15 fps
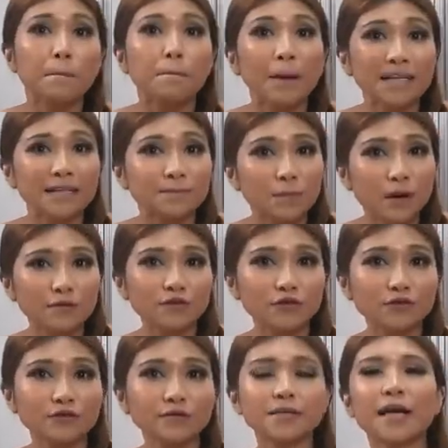My
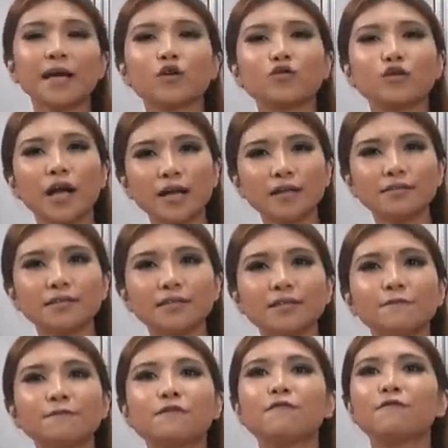sponsors at
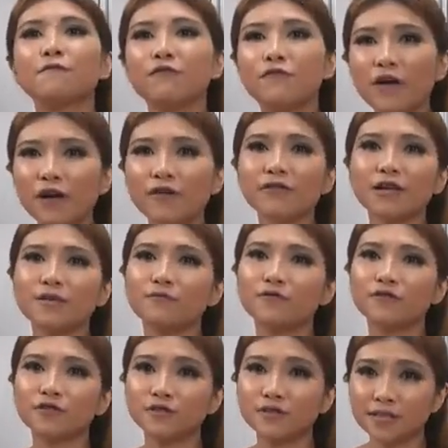Creality were very
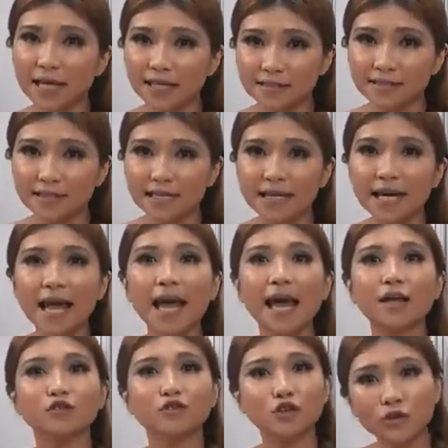enthusiastic
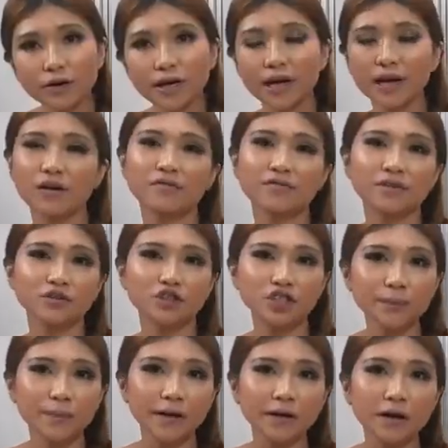and took care of the
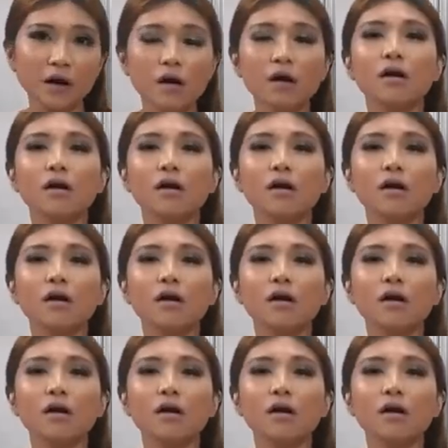shipping.